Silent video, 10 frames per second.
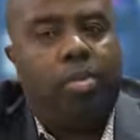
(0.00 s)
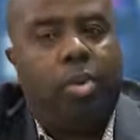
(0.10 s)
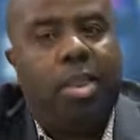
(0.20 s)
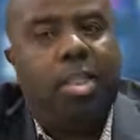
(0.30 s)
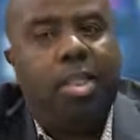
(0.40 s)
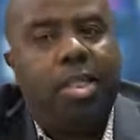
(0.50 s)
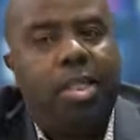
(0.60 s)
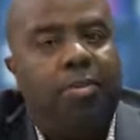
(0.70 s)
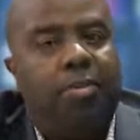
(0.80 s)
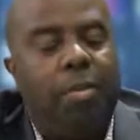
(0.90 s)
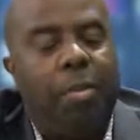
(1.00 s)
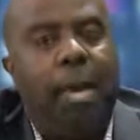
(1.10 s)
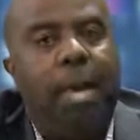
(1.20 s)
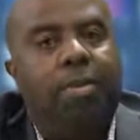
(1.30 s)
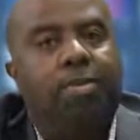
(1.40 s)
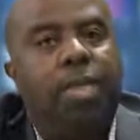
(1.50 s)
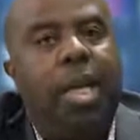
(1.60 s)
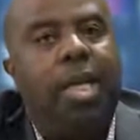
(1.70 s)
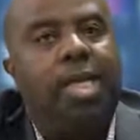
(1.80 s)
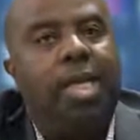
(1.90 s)
presidency for me
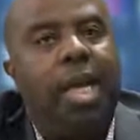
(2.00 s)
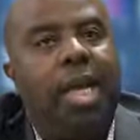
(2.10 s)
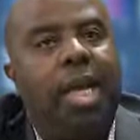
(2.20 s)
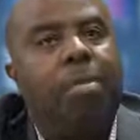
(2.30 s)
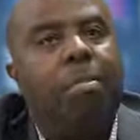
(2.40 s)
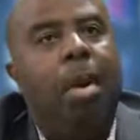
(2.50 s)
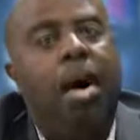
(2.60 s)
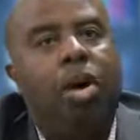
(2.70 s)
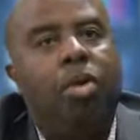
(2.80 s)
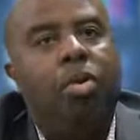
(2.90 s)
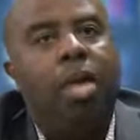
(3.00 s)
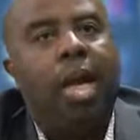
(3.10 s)
is that he modeled